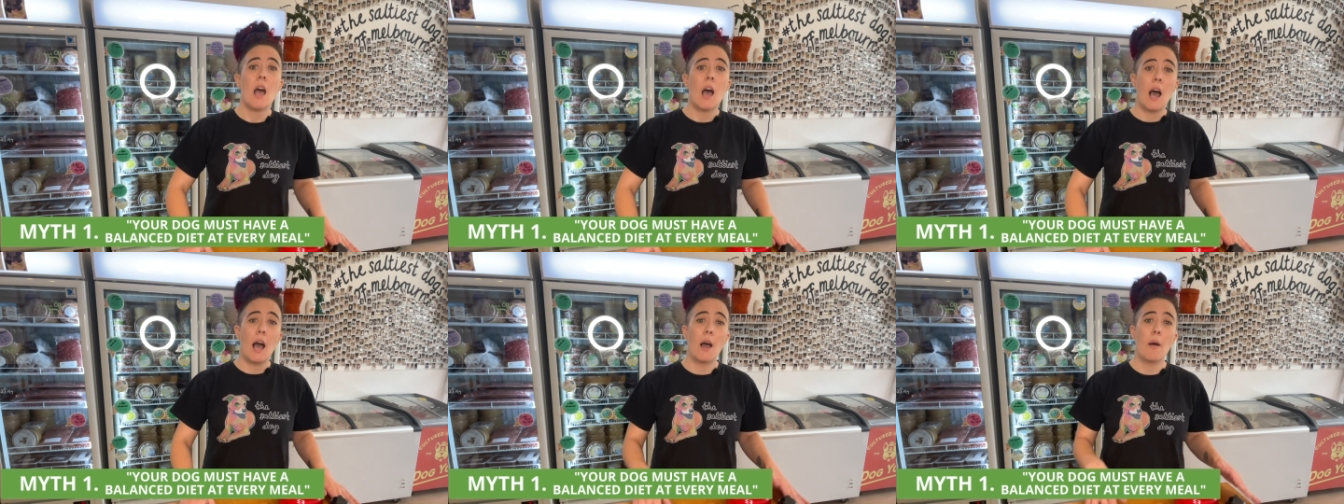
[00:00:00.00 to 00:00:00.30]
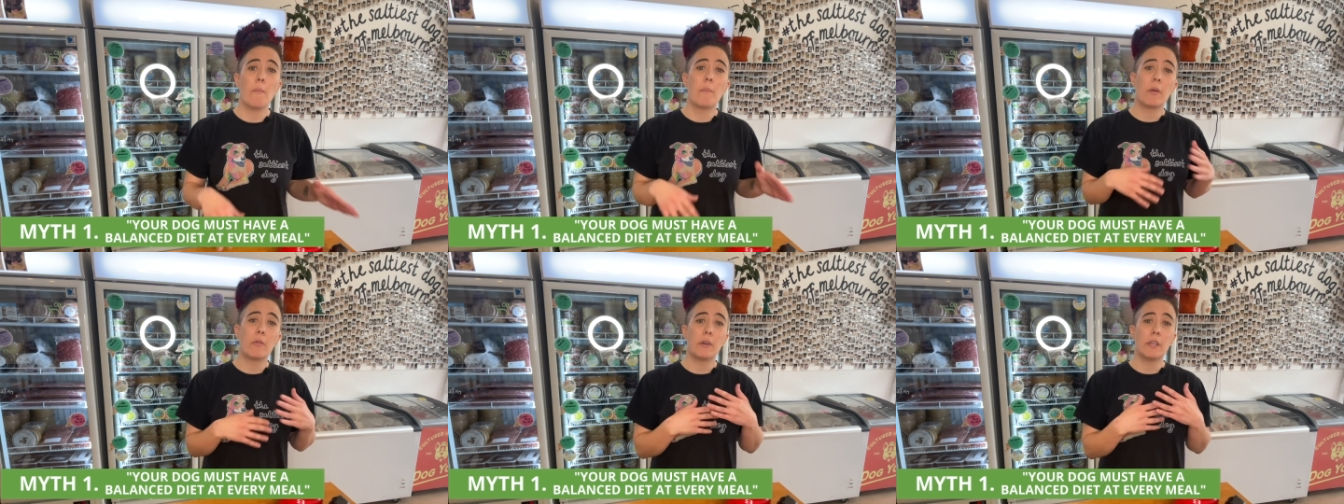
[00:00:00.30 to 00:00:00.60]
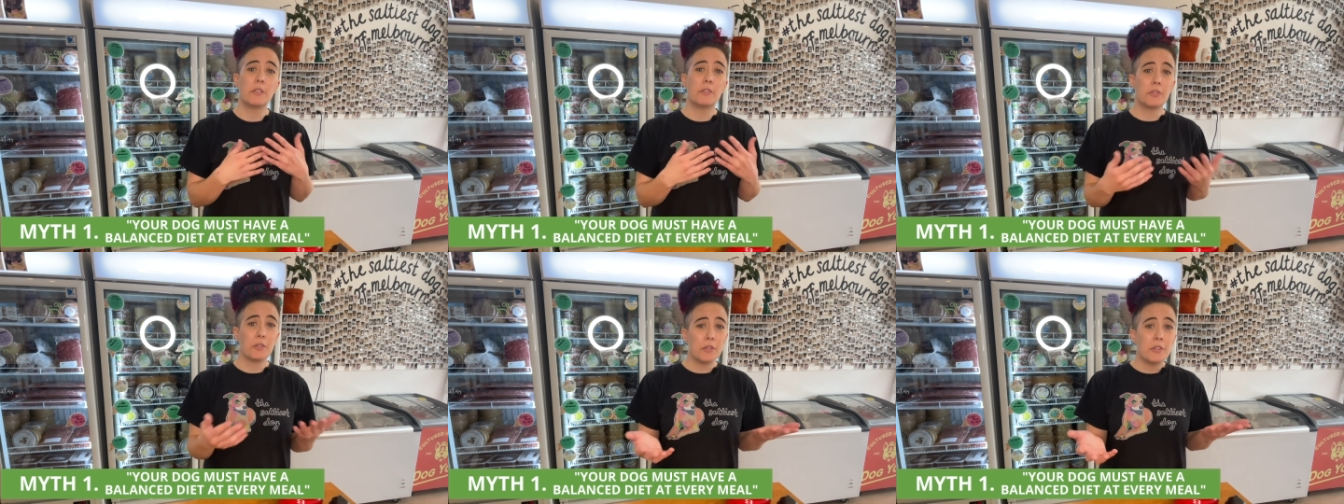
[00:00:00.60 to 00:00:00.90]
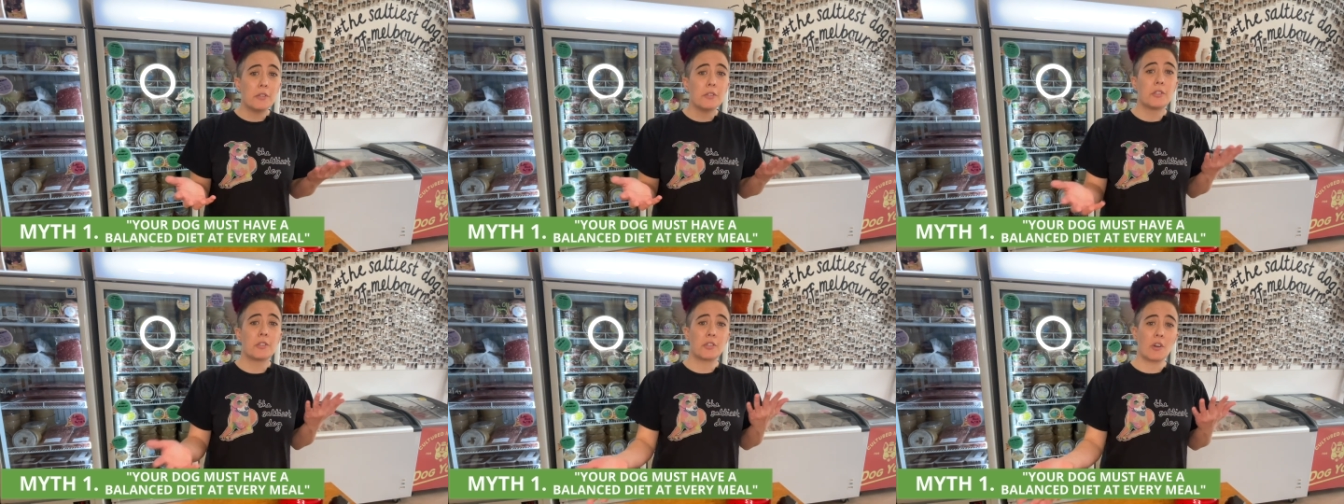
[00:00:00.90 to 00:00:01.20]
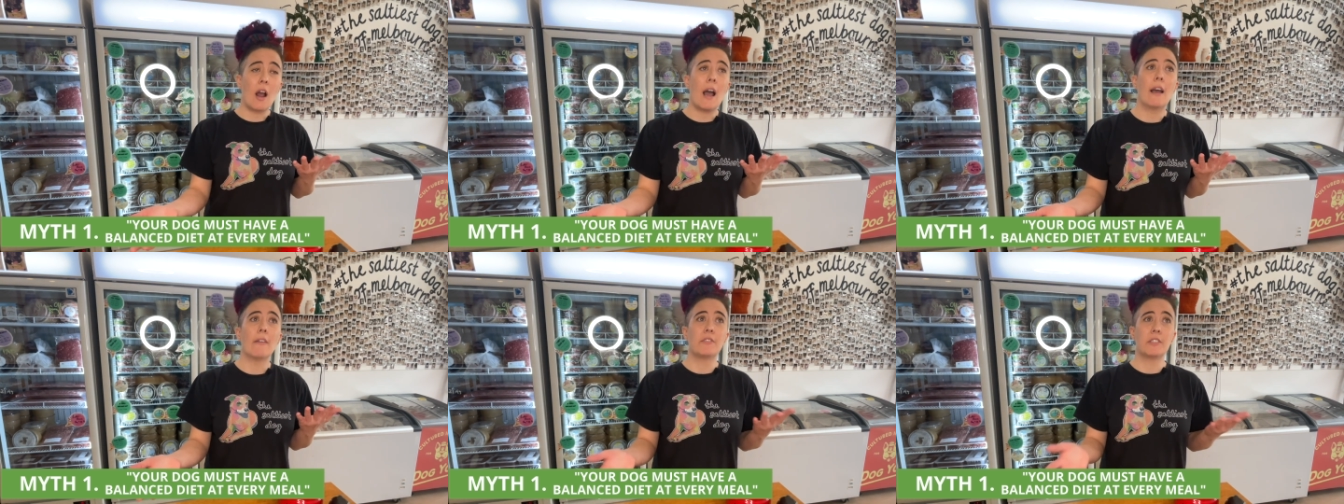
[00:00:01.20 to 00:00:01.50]
um, but we do
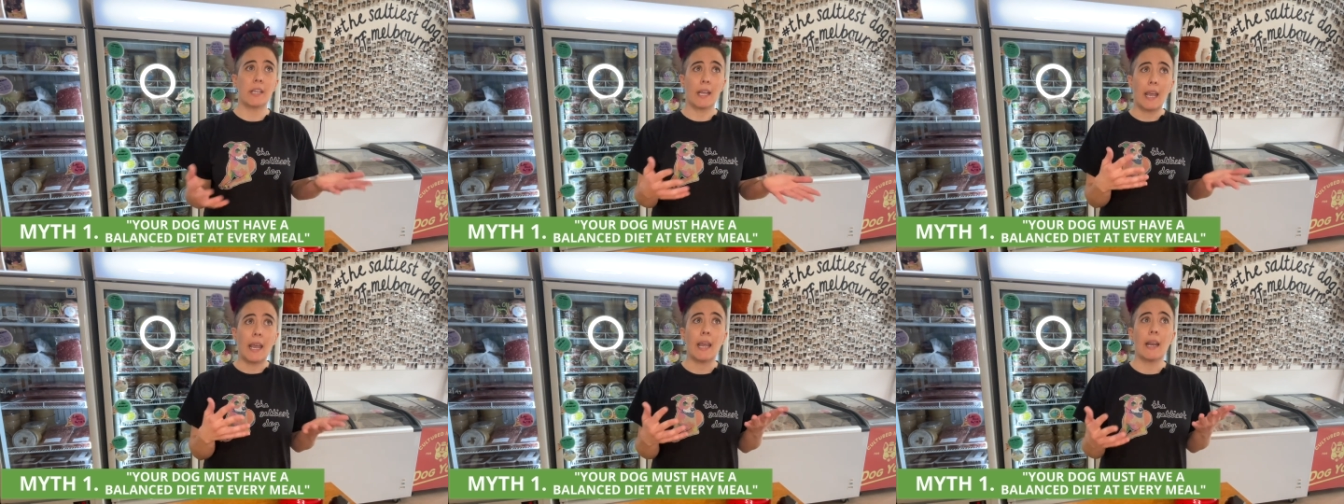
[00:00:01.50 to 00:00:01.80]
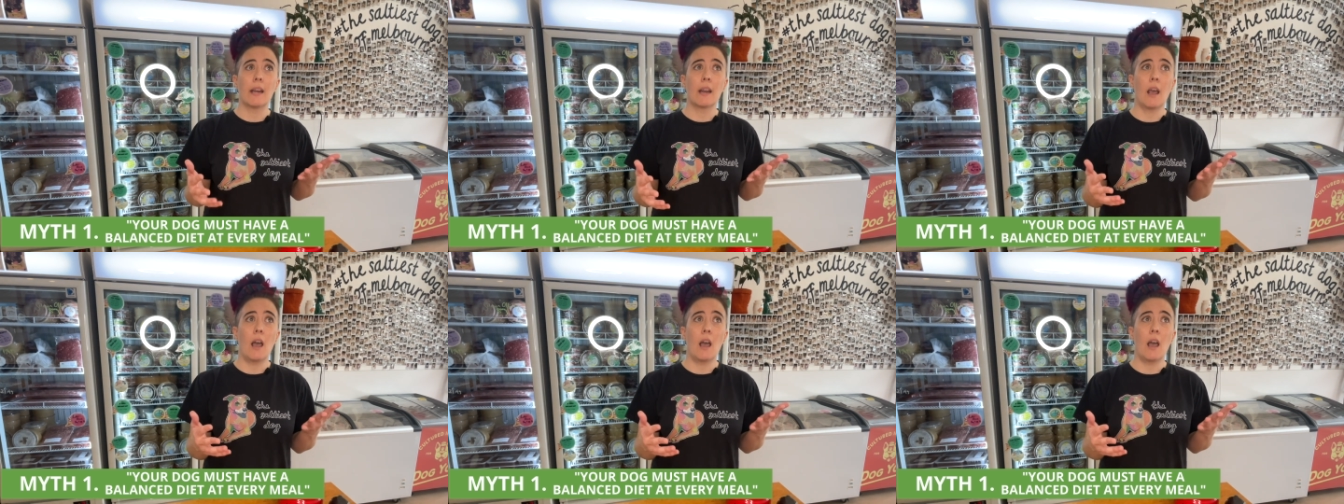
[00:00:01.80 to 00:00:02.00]
strive to eat